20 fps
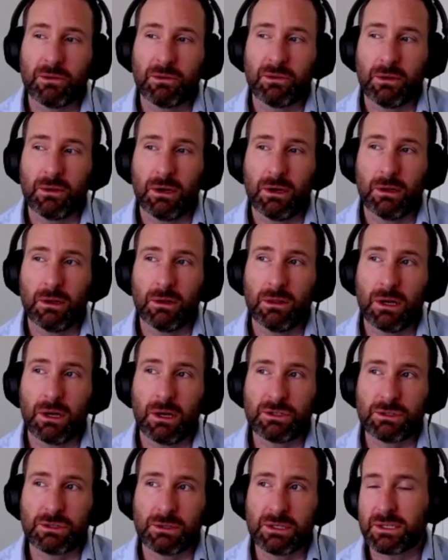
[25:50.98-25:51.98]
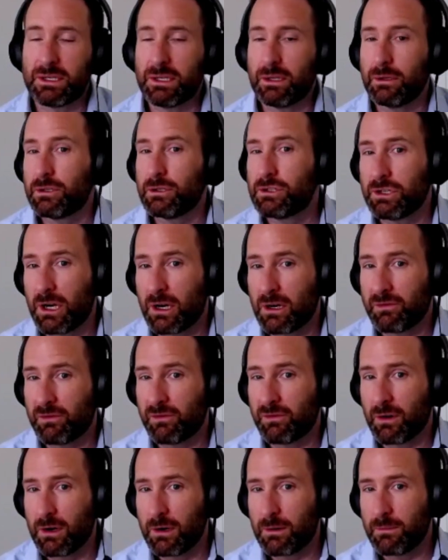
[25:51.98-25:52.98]
luxury stealing share
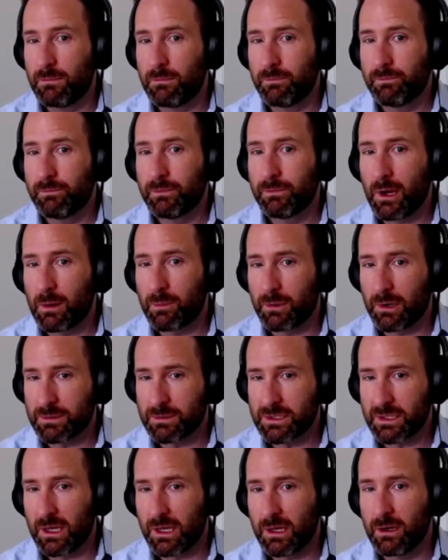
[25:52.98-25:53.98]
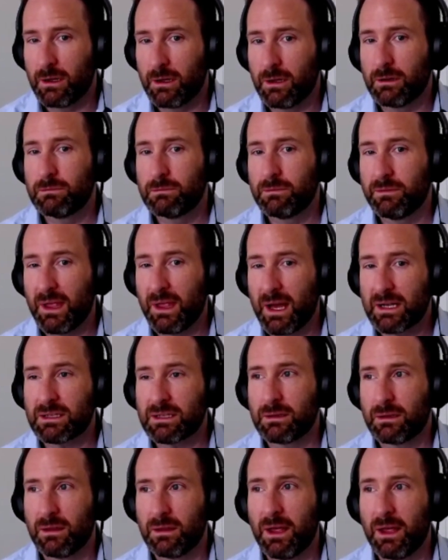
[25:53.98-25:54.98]
from upper upscale,
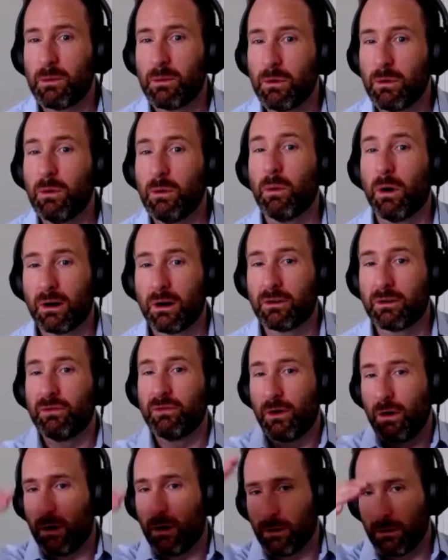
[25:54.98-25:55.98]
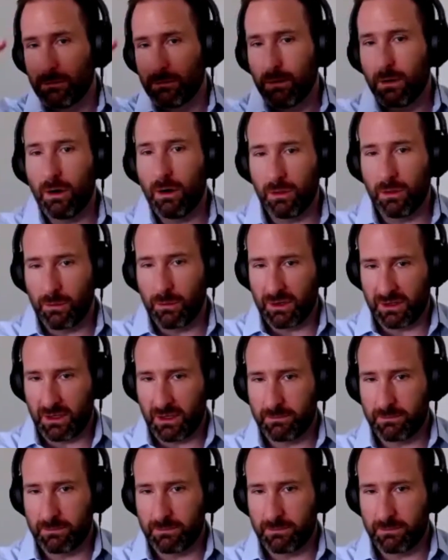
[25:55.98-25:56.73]
that will waterfall all the way down.